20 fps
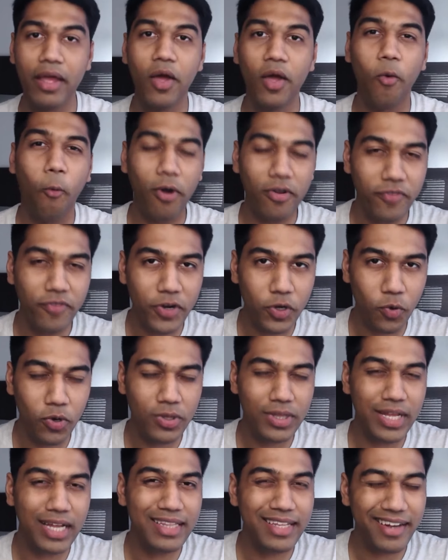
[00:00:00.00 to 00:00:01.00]
What if I told you
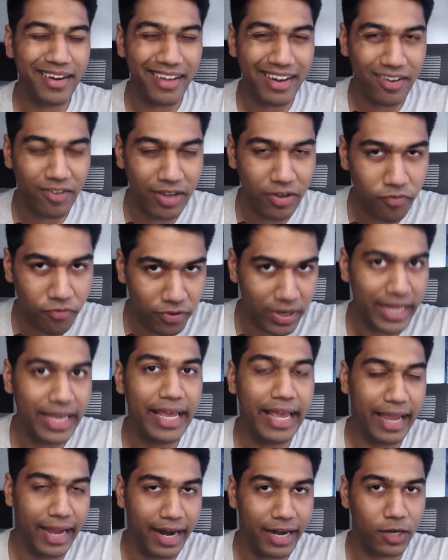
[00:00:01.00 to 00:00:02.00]
that there are
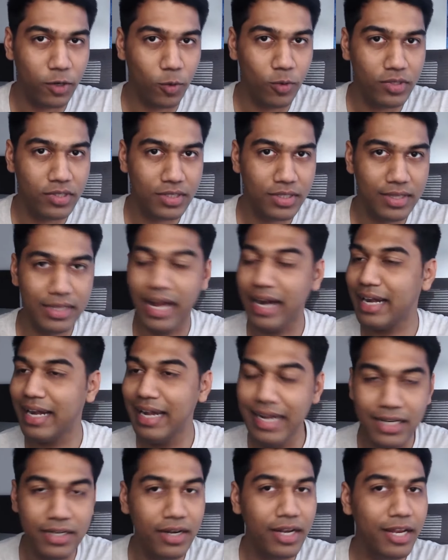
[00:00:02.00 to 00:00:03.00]
free AI tools that
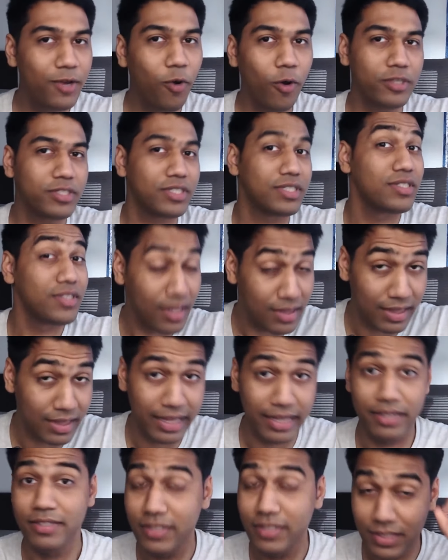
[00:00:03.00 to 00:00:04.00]
literally cost nothing,
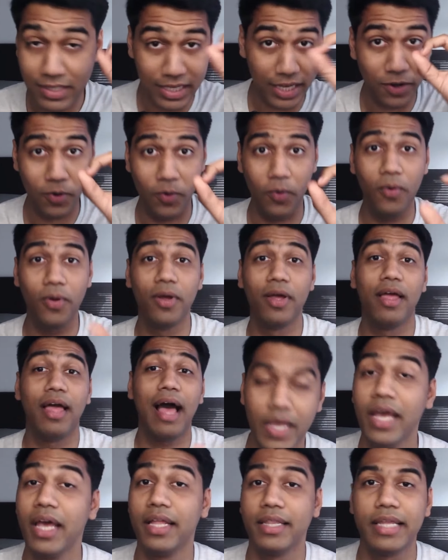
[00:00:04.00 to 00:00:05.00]
zero?
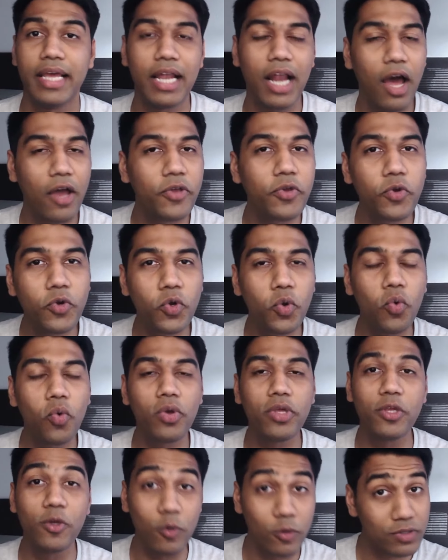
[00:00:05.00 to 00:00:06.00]
They allow you to
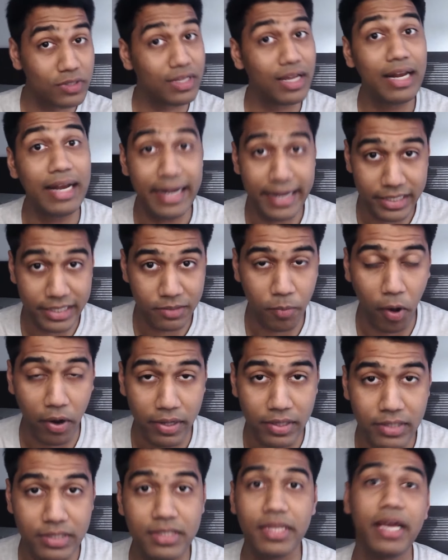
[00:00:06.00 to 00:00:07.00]
use the latest
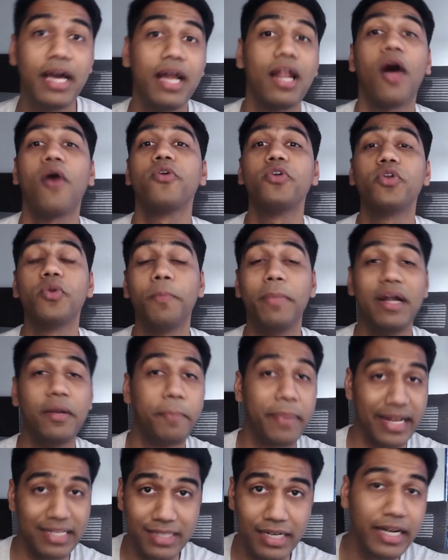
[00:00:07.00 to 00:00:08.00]
models, they allow you to build
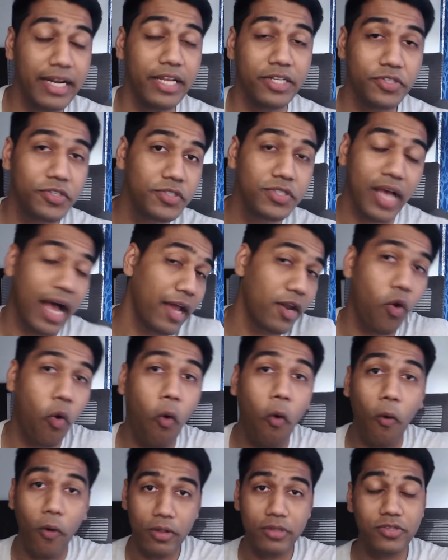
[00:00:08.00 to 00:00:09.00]
presentations and
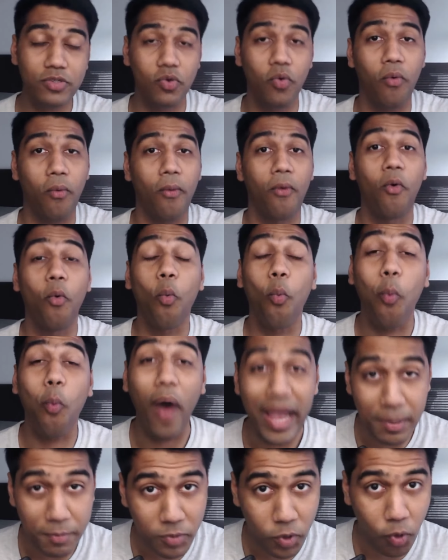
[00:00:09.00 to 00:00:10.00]
also
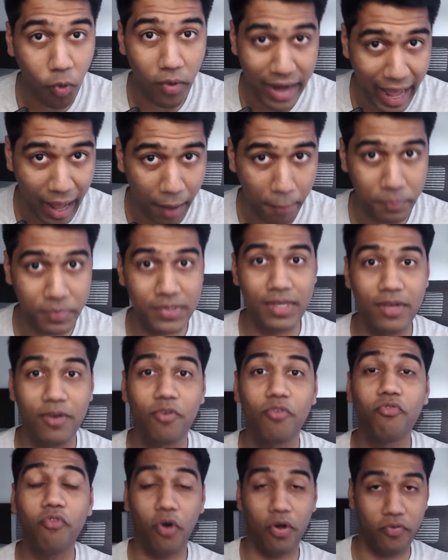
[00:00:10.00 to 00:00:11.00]
wipe code apps
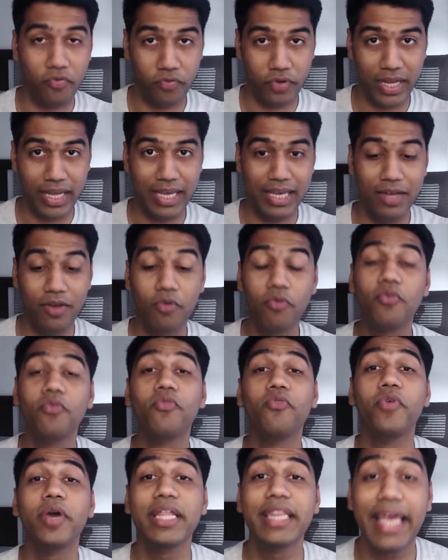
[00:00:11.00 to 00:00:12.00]
for free
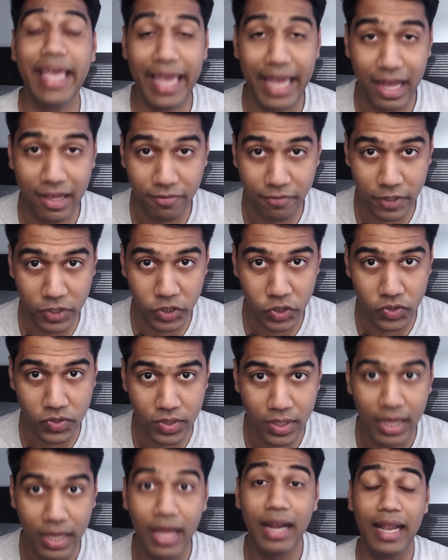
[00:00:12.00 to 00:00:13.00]
with AI features.
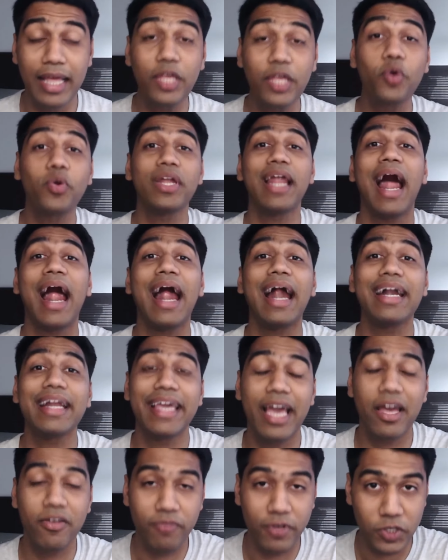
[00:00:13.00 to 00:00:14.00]
Like you can add
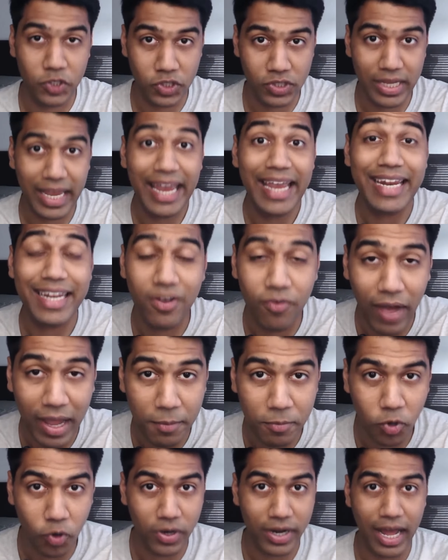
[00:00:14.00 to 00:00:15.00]
AI features in a wipe
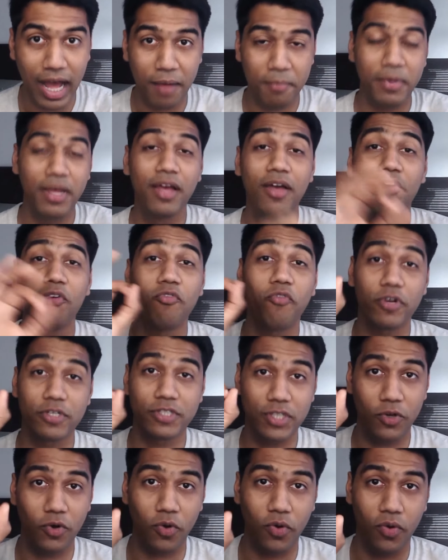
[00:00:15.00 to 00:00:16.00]
coded app for
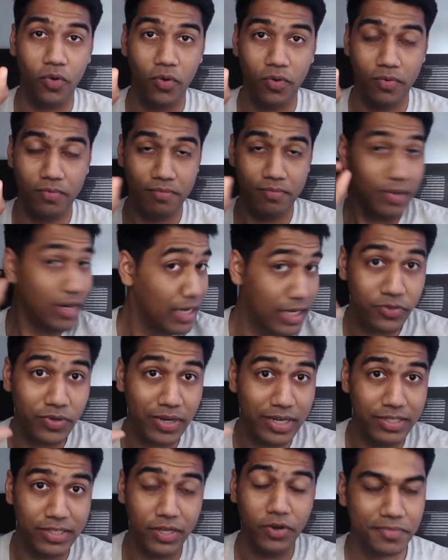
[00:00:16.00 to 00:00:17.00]
zero, literally
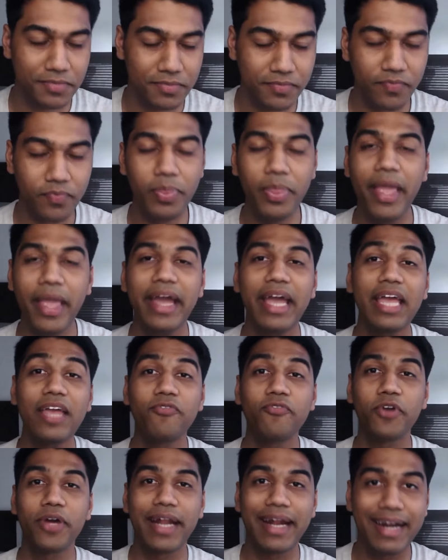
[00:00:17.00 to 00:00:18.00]
zero. If
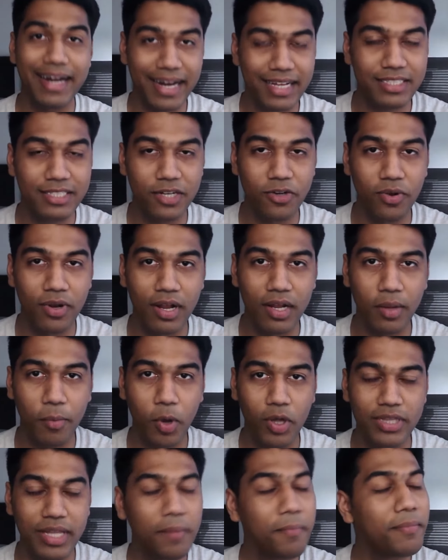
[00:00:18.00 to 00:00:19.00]
you're interested to learn
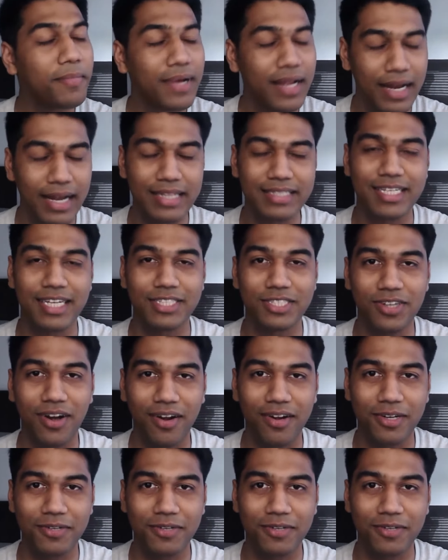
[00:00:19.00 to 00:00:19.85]
about them, let's get started.